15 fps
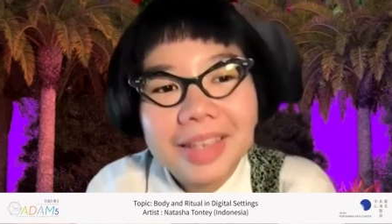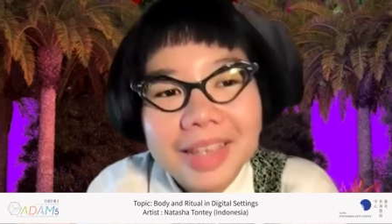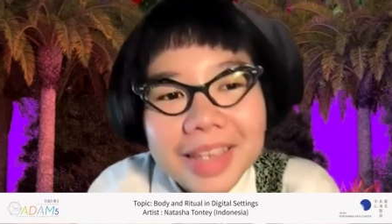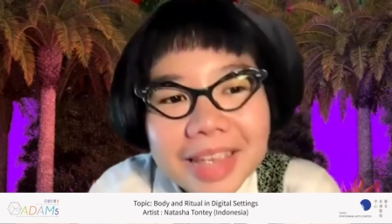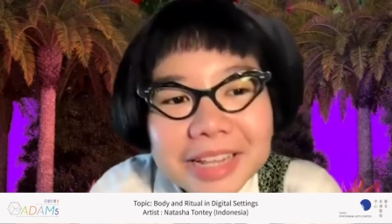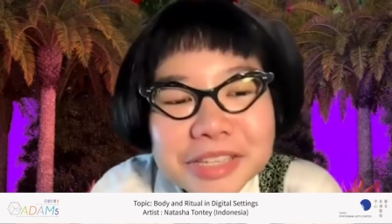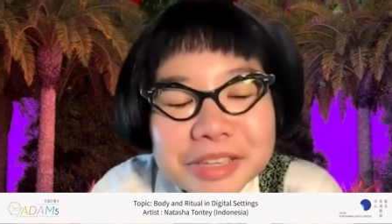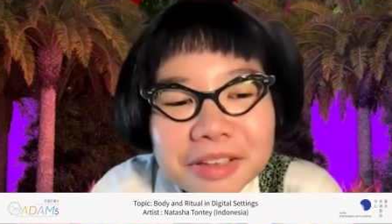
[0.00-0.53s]

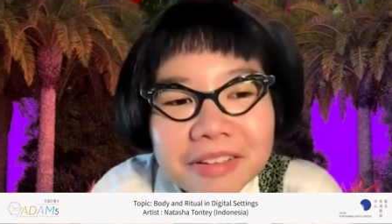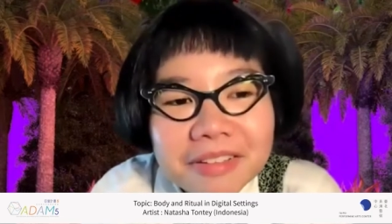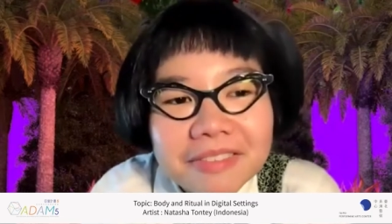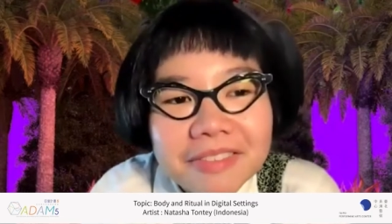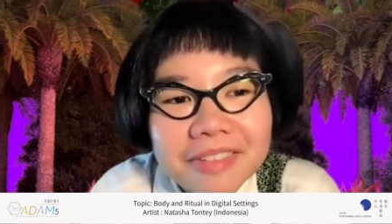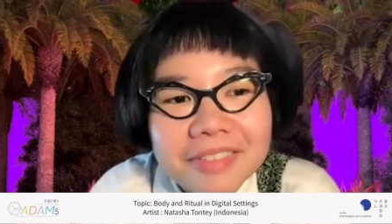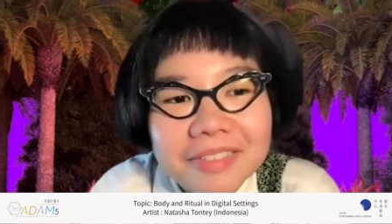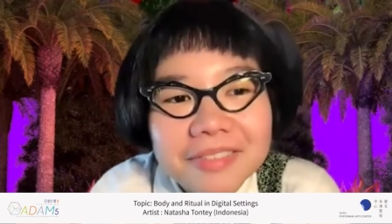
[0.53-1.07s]
it's
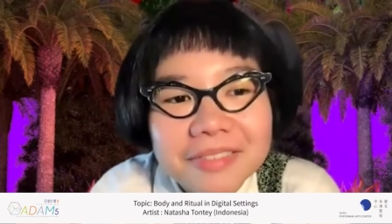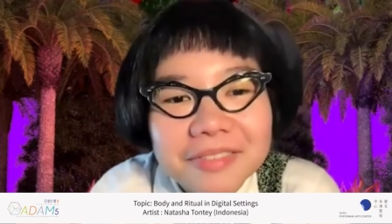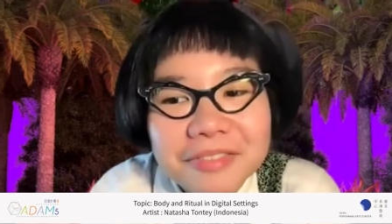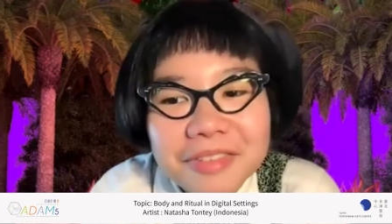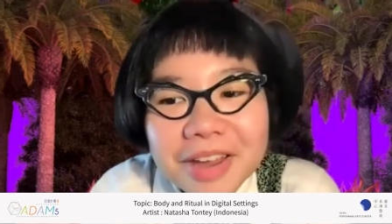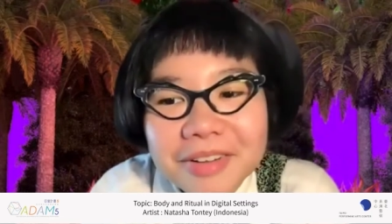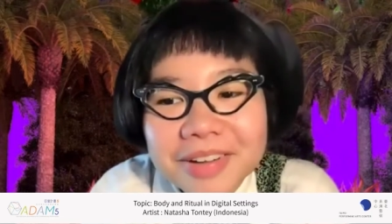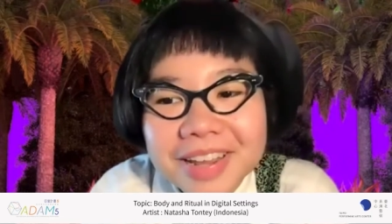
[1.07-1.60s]
a
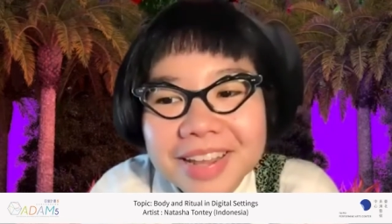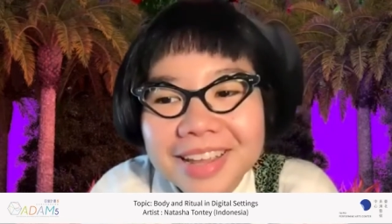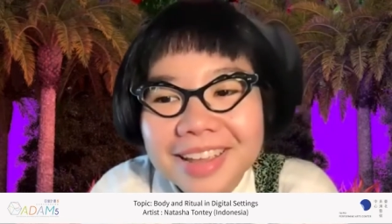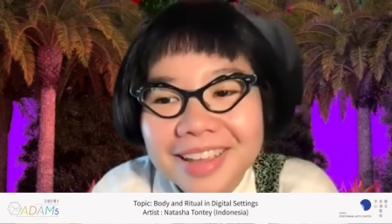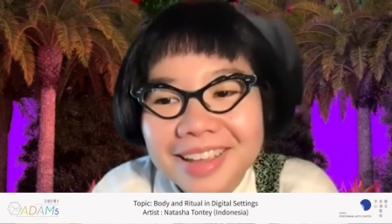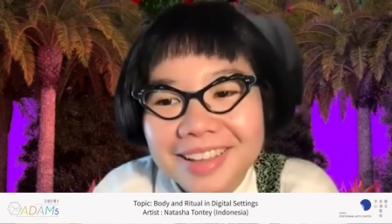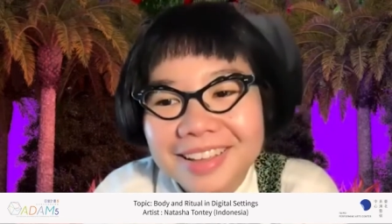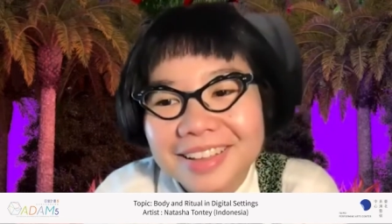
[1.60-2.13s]

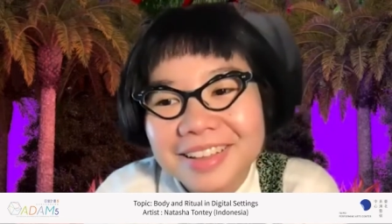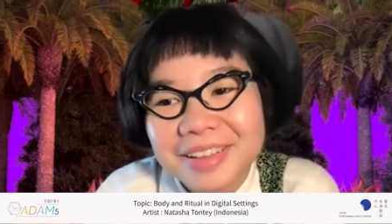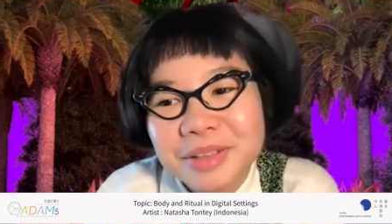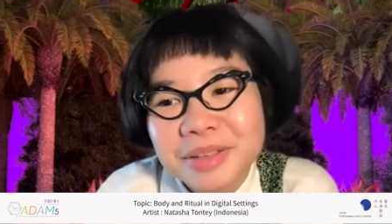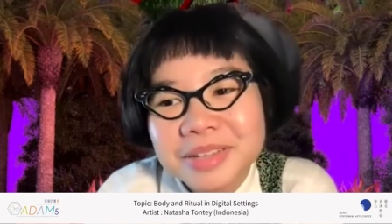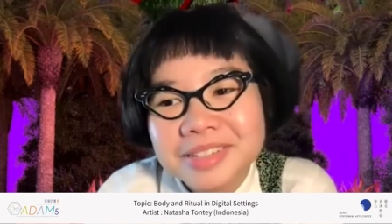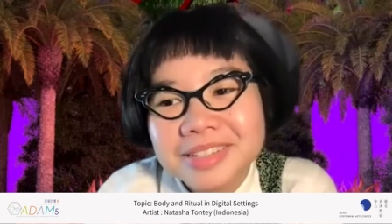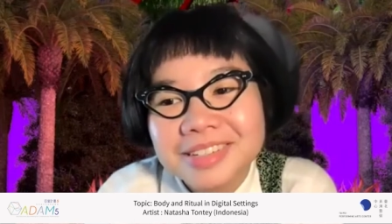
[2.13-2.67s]
very
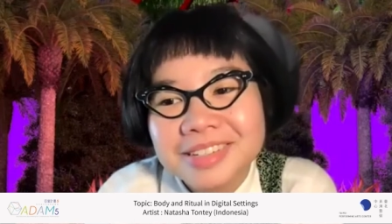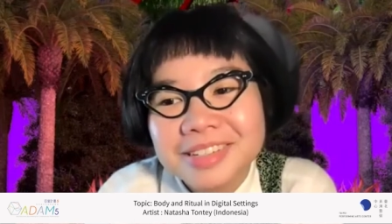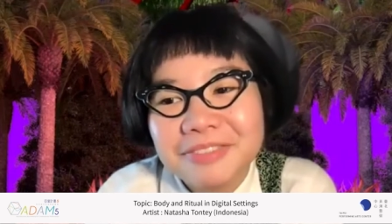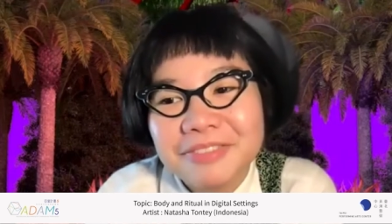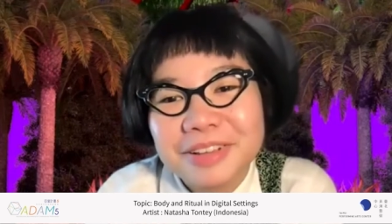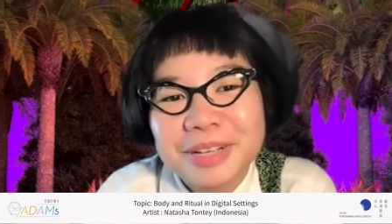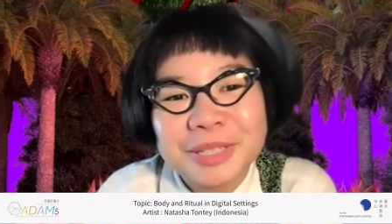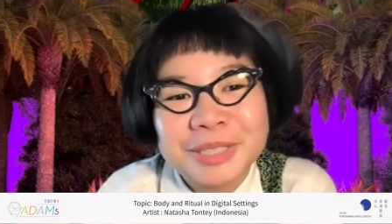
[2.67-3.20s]

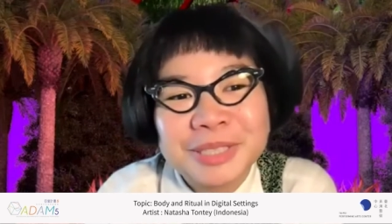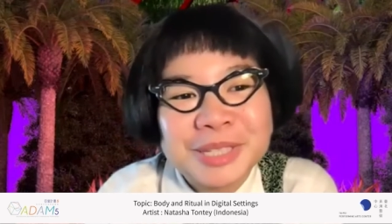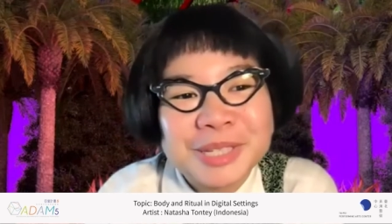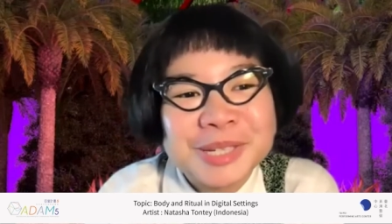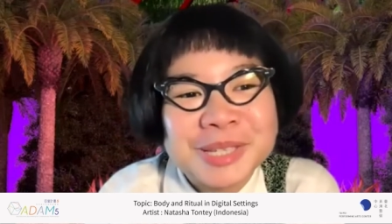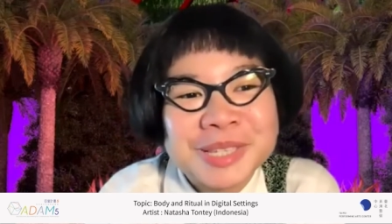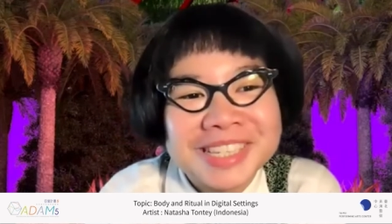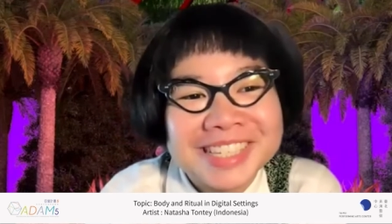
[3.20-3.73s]
difficult
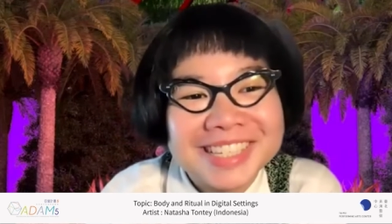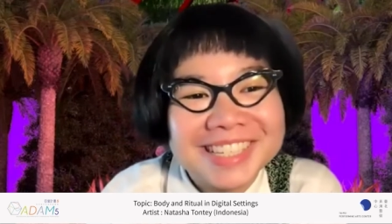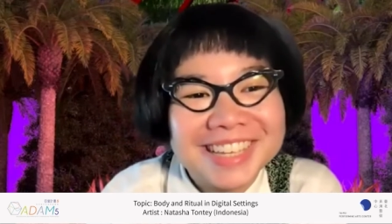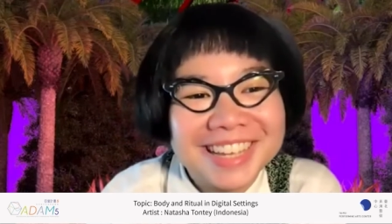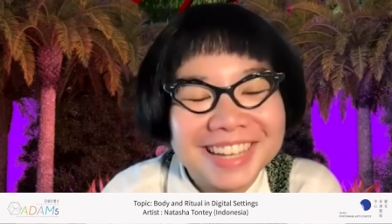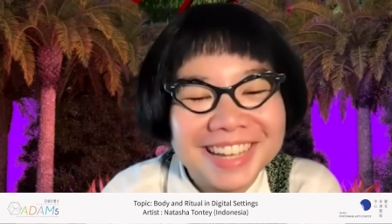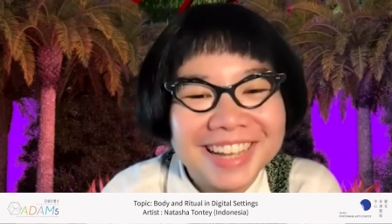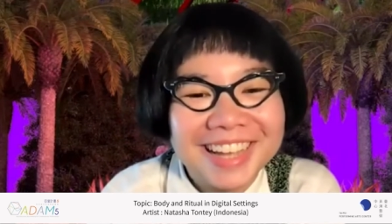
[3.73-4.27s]
to
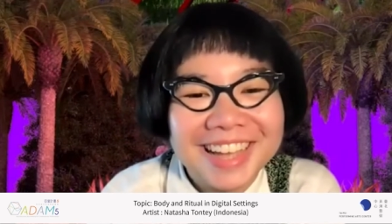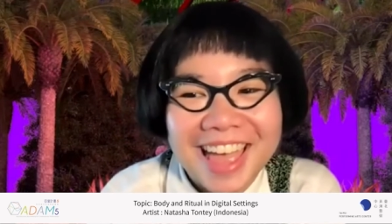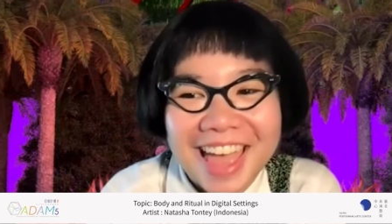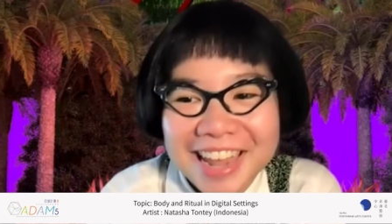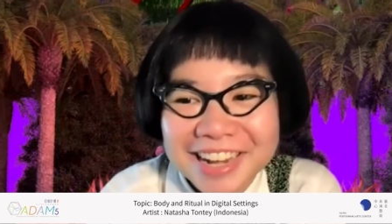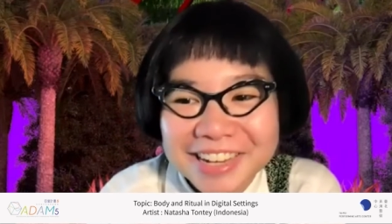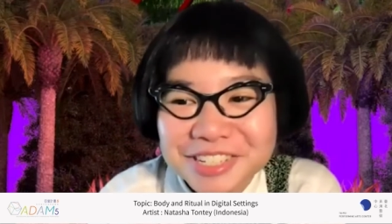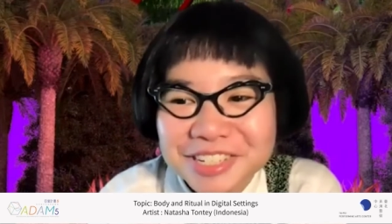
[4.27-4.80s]

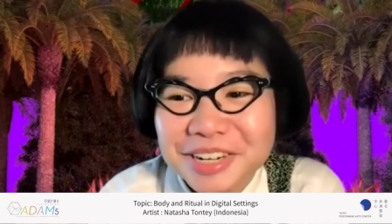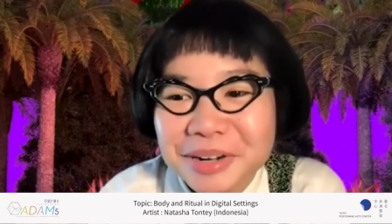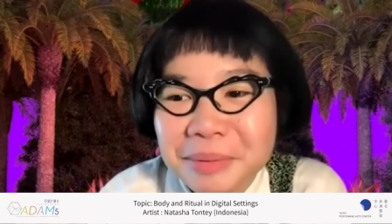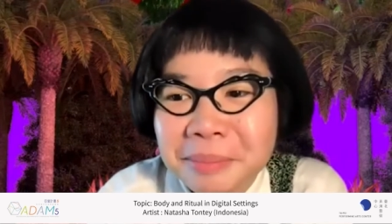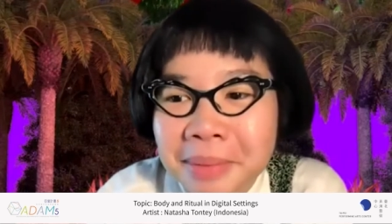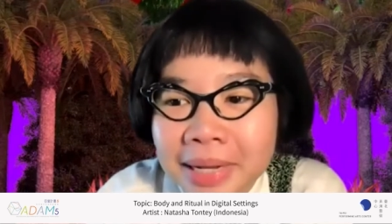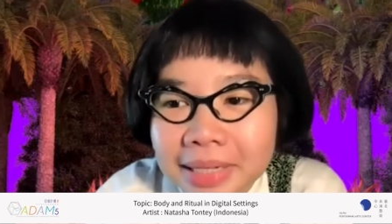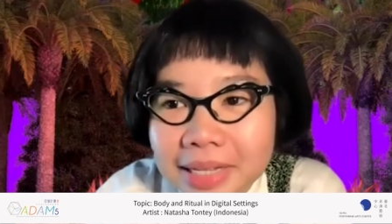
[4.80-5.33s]
answer,
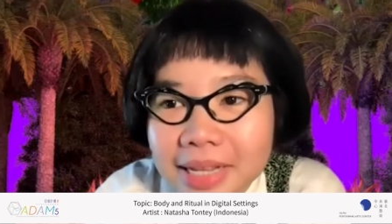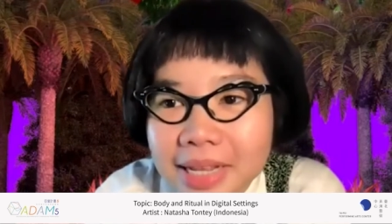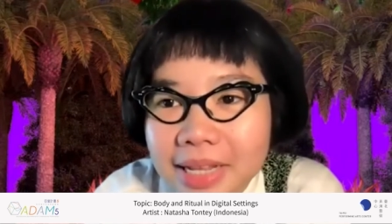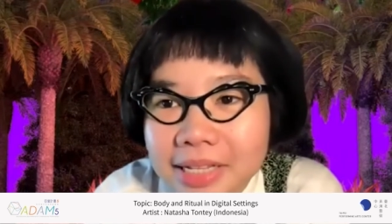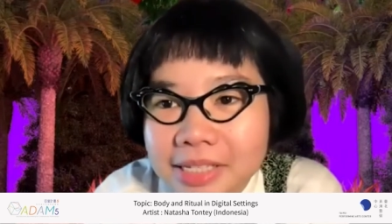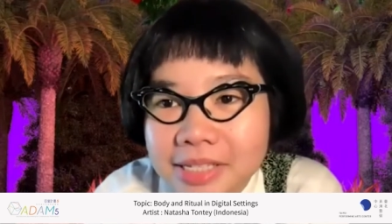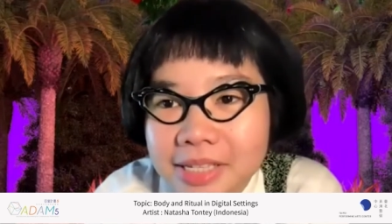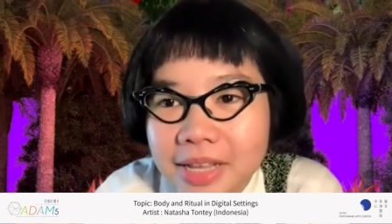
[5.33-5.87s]
but
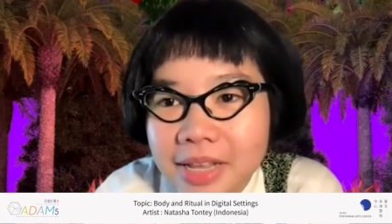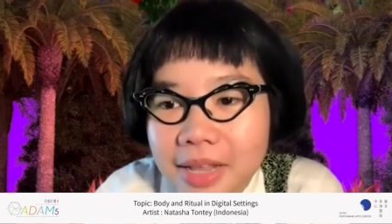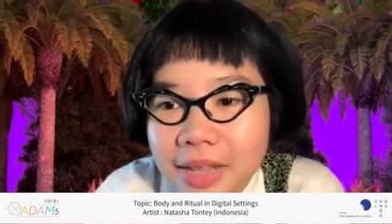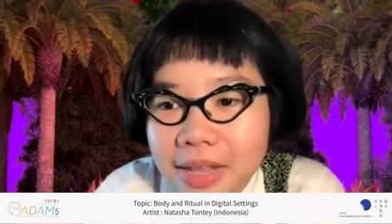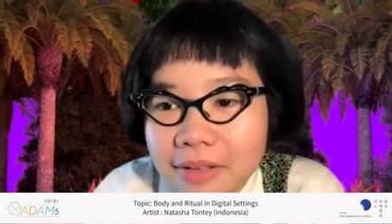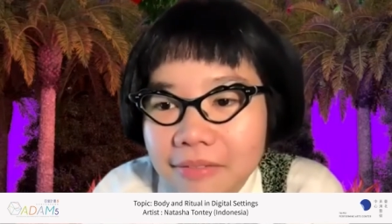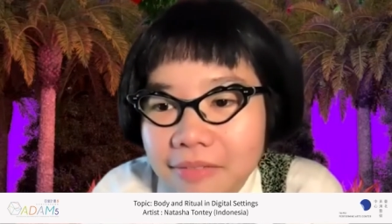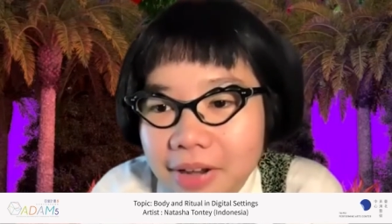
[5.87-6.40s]
it's
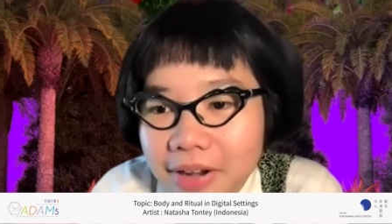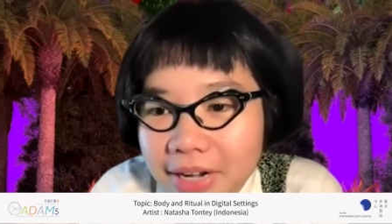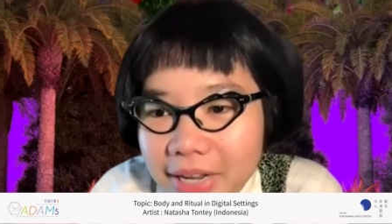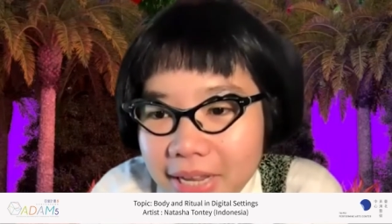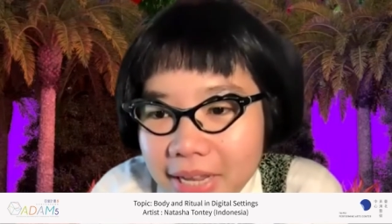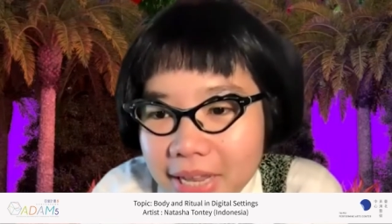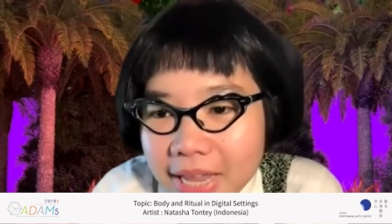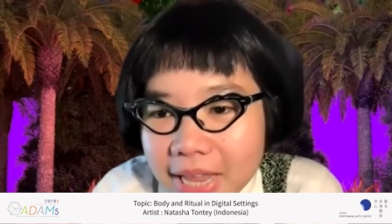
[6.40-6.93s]

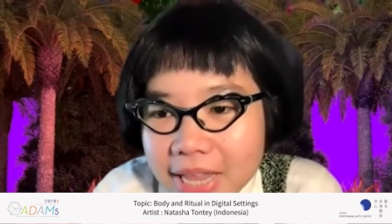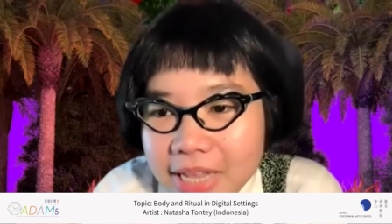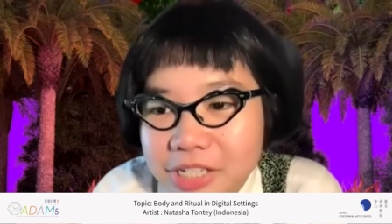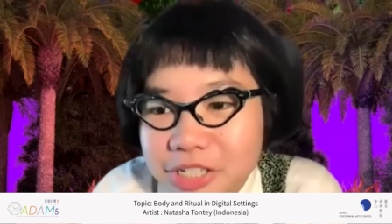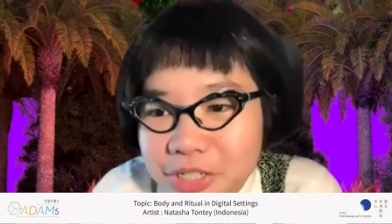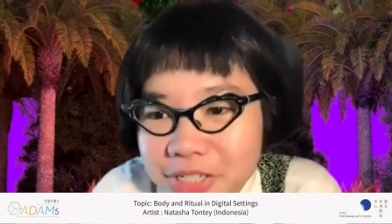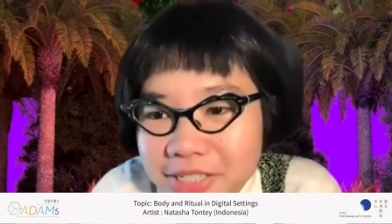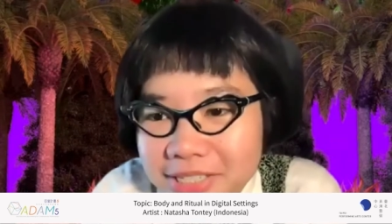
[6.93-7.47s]
very
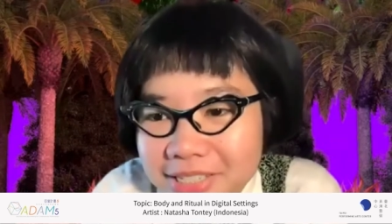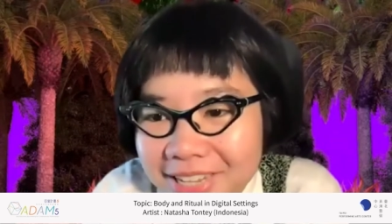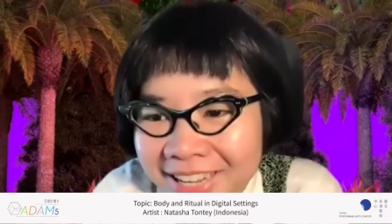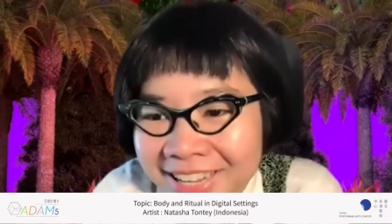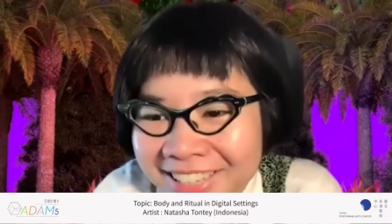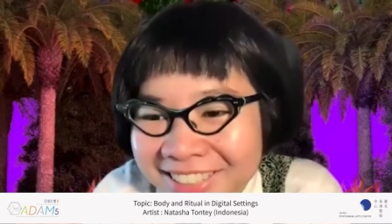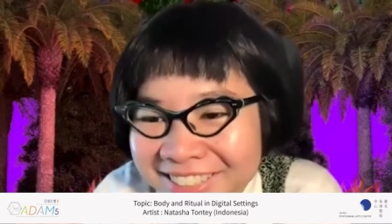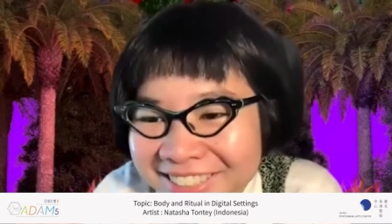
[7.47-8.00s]

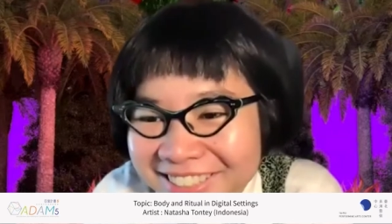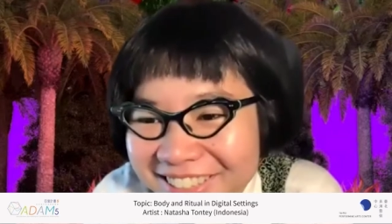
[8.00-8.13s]
interesting.